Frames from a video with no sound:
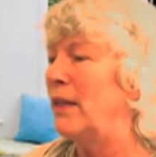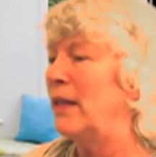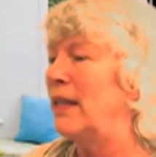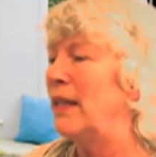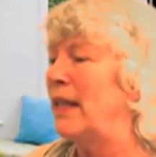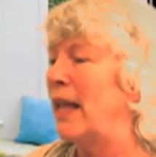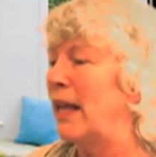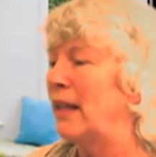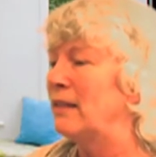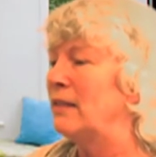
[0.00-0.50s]

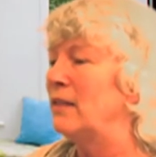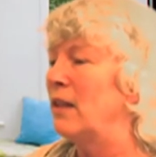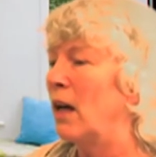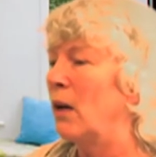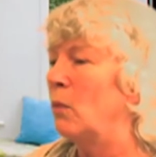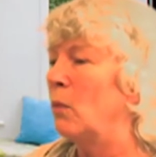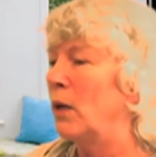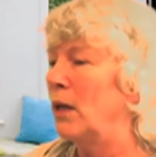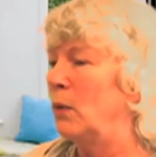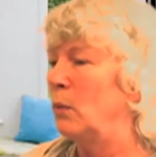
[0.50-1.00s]
that's
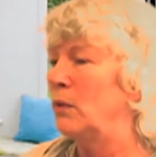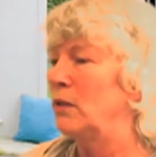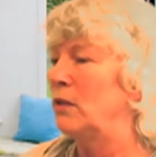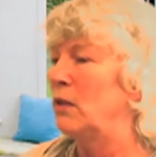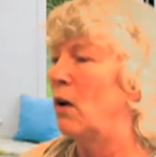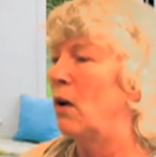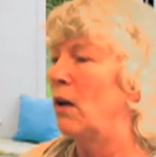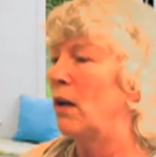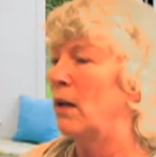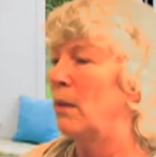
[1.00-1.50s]
not what he was
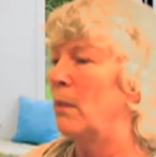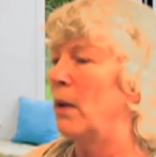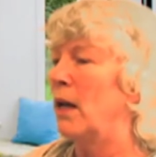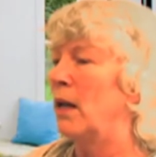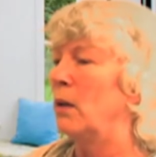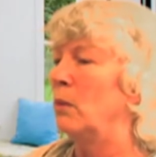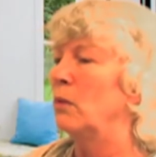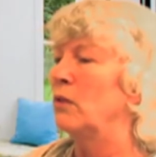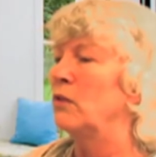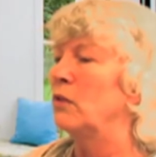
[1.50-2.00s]
talking about.
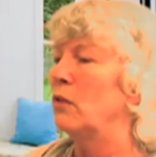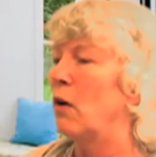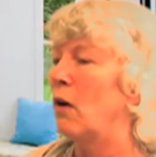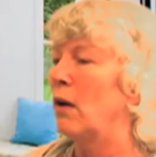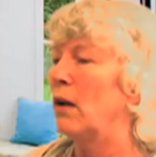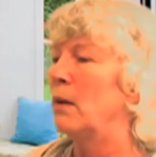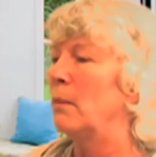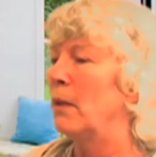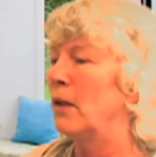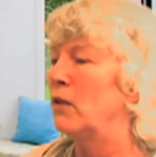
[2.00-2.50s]
He was
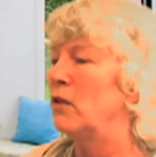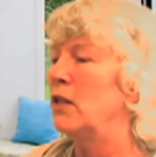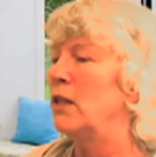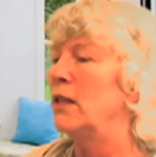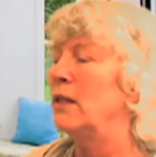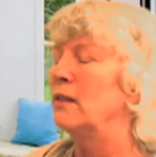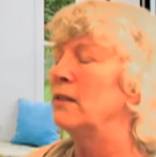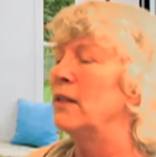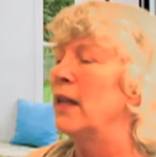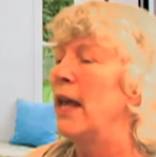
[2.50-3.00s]
talking about the
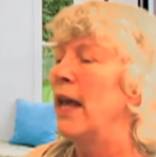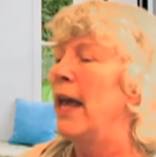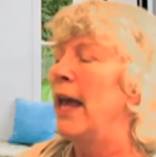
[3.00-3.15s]
yeast.